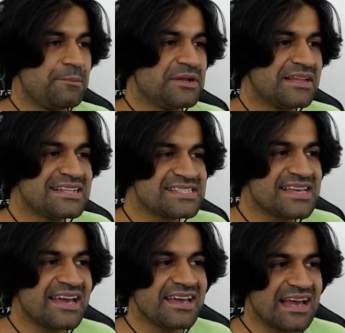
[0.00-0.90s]
but let's
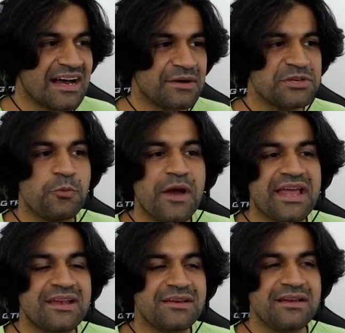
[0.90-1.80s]
say you
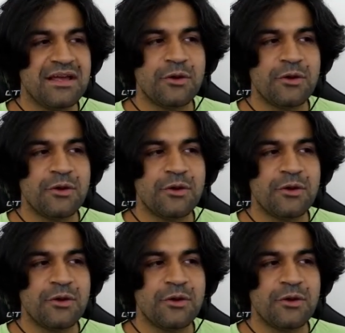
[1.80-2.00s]
win